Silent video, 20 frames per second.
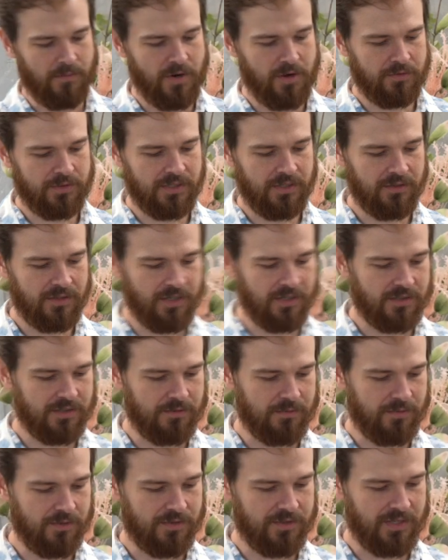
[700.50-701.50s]
wholesale
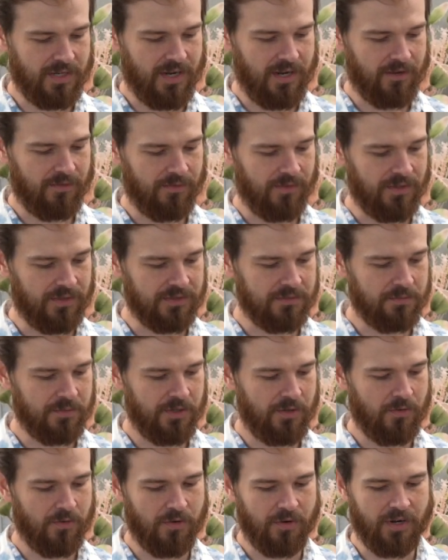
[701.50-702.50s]
customers that have things
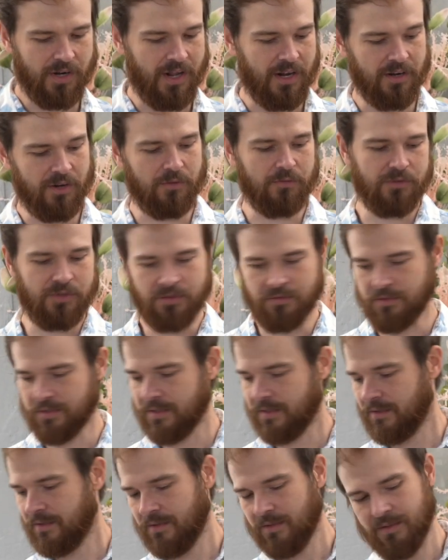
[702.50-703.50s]
pre-ordered. I don't
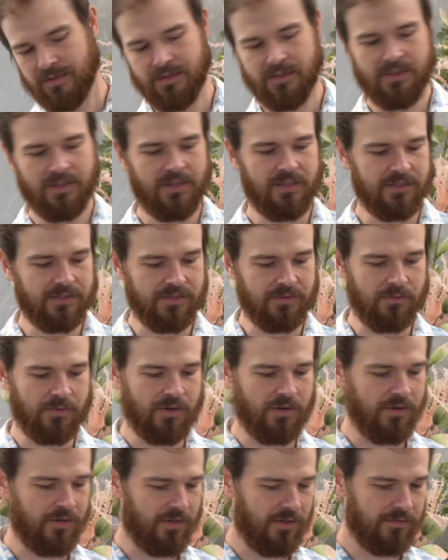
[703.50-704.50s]
use the things that
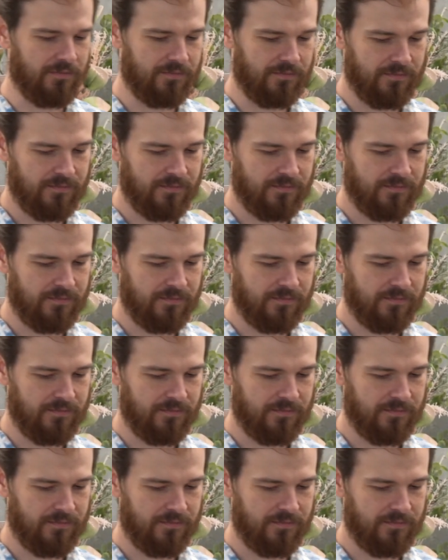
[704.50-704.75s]
we're already